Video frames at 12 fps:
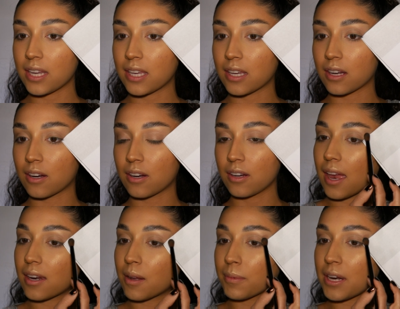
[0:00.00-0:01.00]
here,
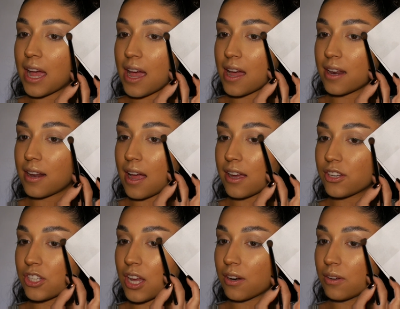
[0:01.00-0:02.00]
and I'm gonna add
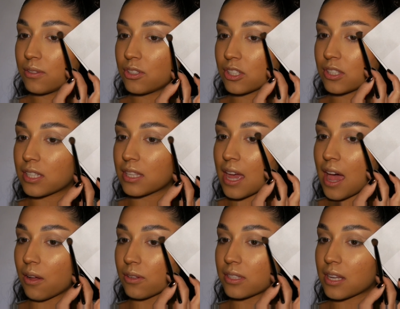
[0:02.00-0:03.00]
eyeshadow just to the
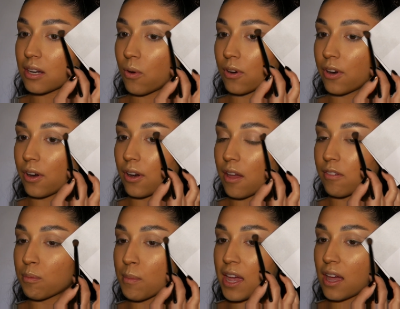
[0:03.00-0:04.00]
outside corner
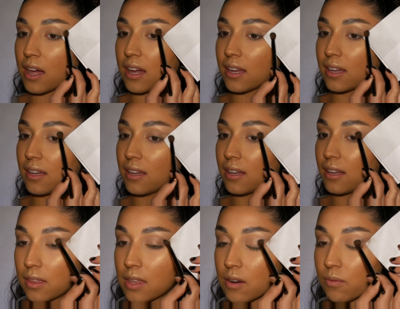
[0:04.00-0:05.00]
of my eye.
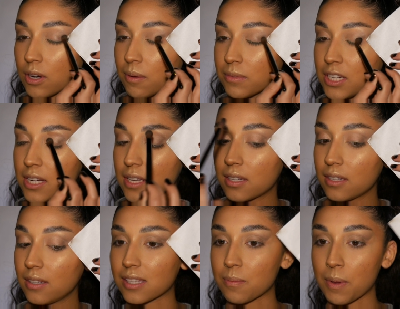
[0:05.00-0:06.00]
Then when I'm
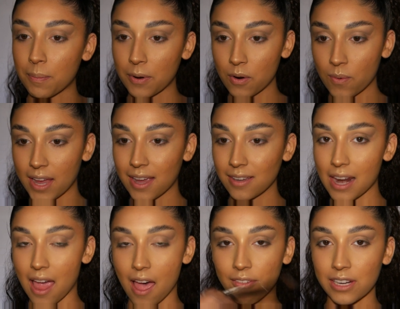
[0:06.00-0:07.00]
done, take the paper away,
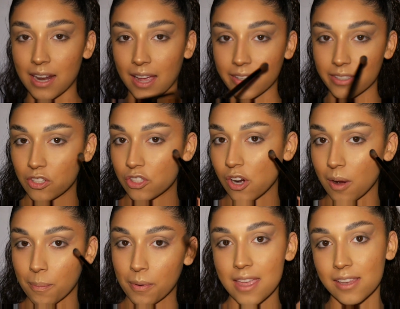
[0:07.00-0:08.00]
and I have a nice
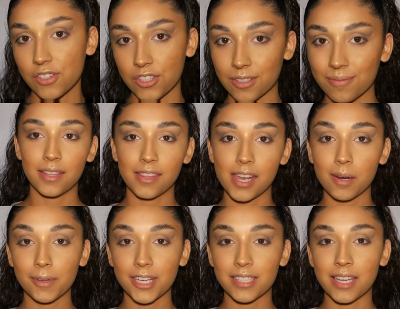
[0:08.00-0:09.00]
sharp edge. Then
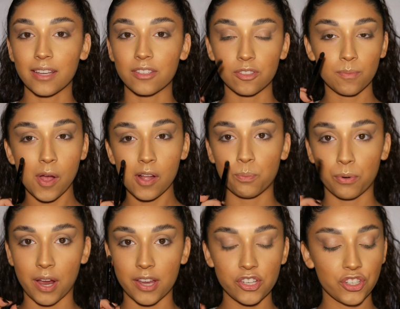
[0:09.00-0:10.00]
I'm gonna take a small
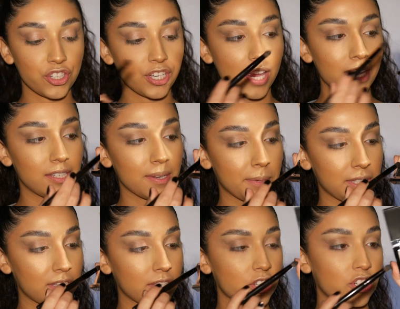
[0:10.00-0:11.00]
brush and dip
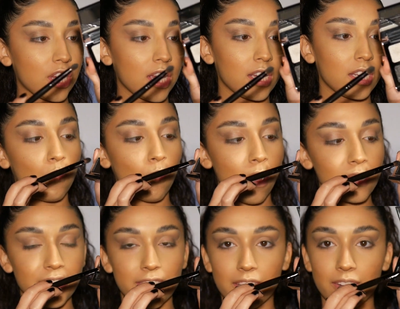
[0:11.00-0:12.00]
into the shade
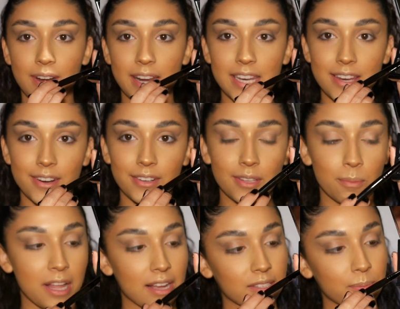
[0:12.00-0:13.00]
Wanted right here, the
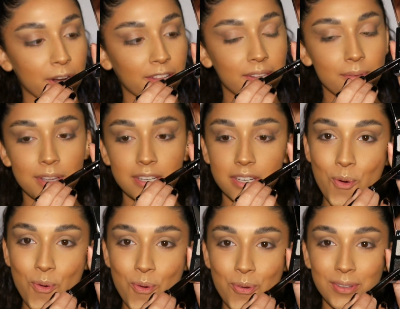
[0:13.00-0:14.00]
black sparkly one.
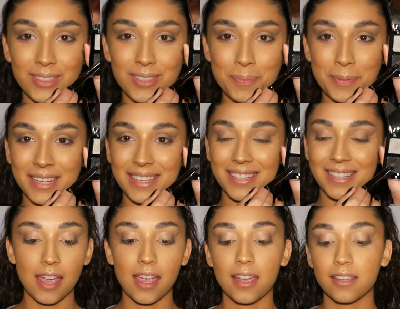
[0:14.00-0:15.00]
Ooh, it's so pretty.
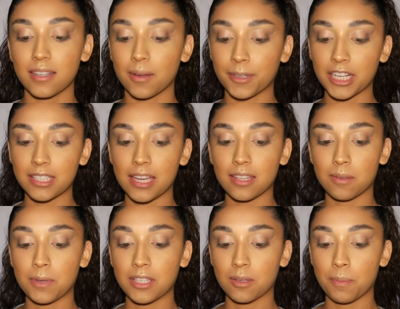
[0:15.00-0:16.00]
And I'm gonna take
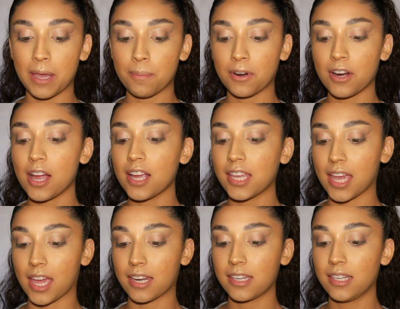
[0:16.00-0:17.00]
the piece of paper again,